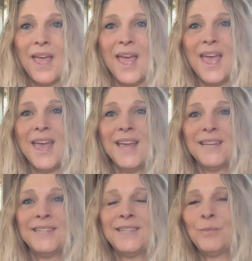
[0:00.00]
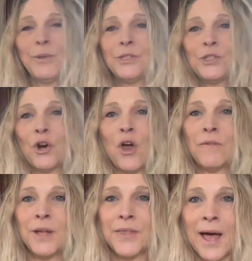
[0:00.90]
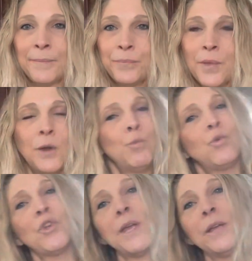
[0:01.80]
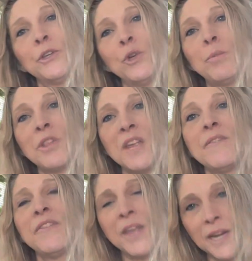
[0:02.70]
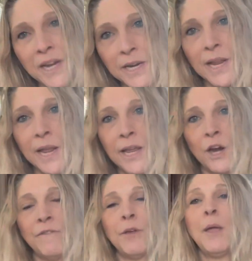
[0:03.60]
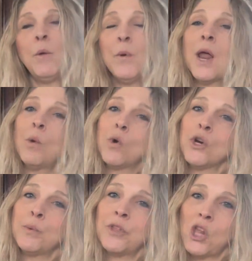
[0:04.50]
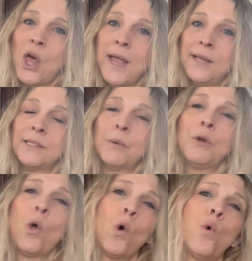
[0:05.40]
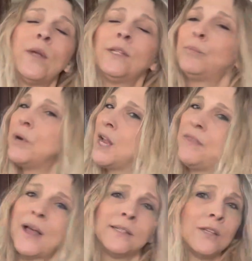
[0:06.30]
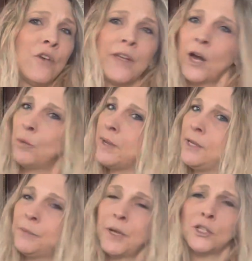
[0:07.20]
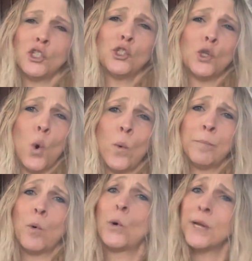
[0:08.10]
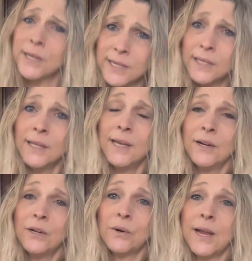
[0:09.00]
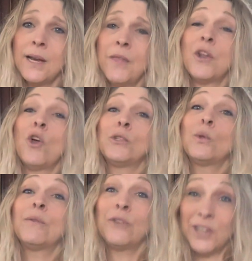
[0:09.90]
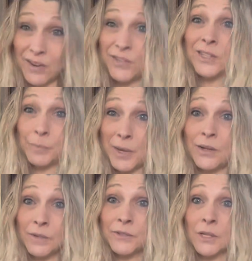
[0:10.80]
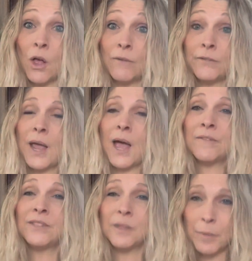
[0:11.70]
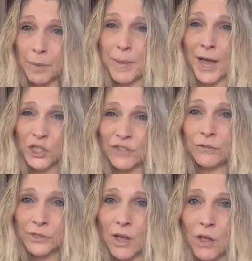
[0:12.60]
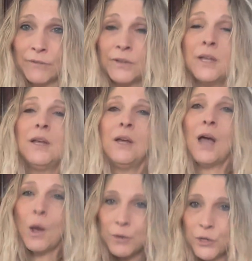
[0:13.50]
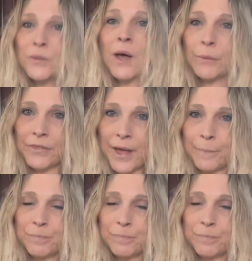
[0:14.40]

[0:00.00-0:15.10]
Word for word: and would start off like that and really do believe that they need to take care of them. And when I worked with clients, I would always bring in that self-care piece because it's so important, right? And then also the forgiveness piece of self and having some compassion for self. I would do that with them.